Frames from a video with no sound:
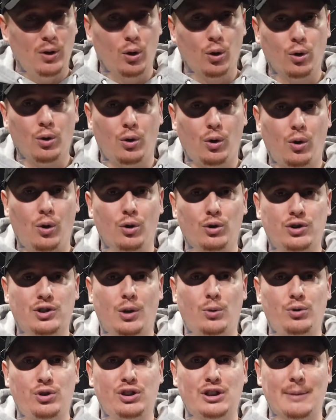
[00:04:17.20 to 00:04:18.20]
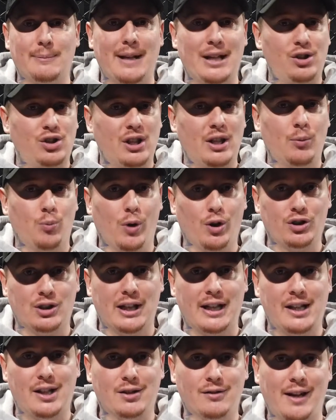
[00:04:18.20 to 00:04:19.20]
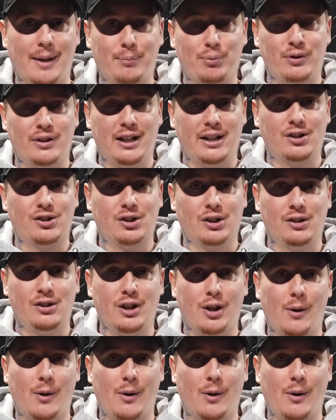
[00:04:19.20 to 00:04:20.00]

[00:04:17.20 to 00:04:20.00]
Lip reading: Also, just to mention, it was an incorrect prediction.